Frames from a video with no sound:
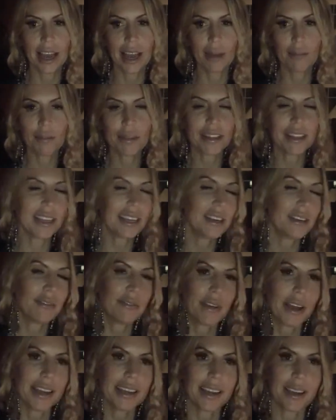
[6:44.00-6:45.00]
But then to
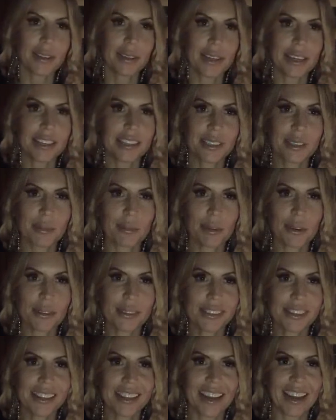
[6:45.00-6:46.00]
find out that it's a
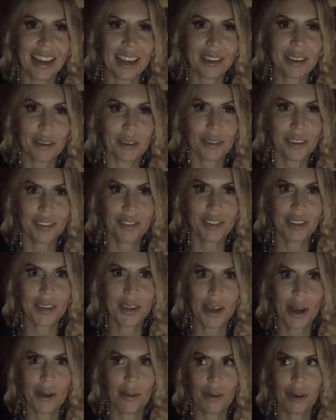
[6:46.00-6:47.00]
person that I don't even
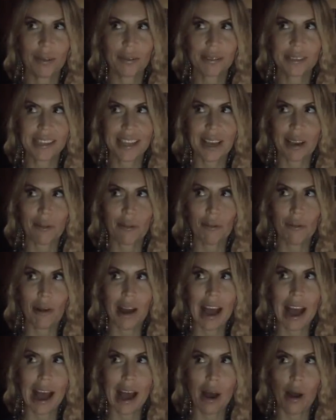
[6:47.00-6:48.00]
know, I was like,
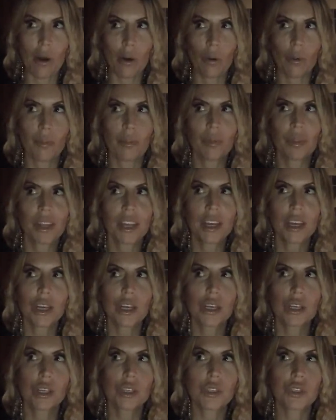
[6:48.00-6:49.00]
wow.
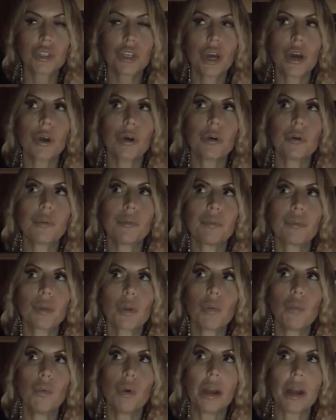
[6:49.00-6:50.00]
So
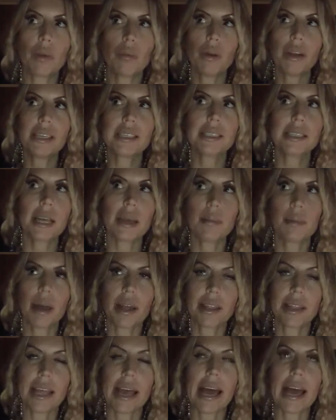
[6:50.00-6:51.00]
what I want to say
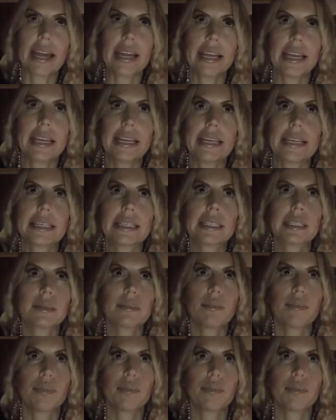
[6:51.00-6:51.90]
about that is